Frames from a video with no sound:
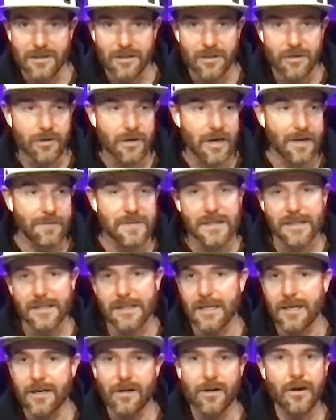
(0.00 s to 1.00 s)
And you don't have to
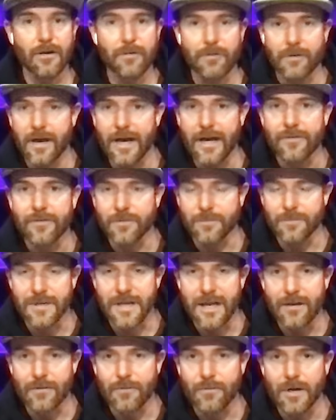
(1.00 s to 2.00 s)
get it all right from
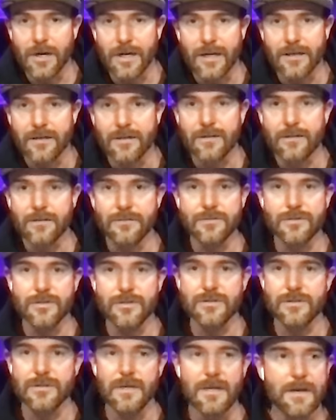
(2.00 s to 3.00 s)
day one.
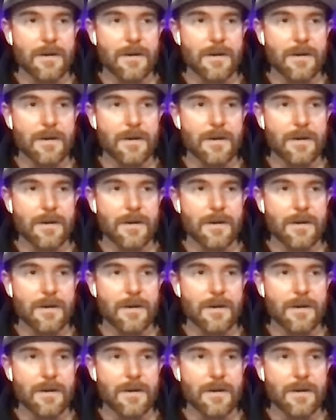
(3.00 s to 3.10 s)
Just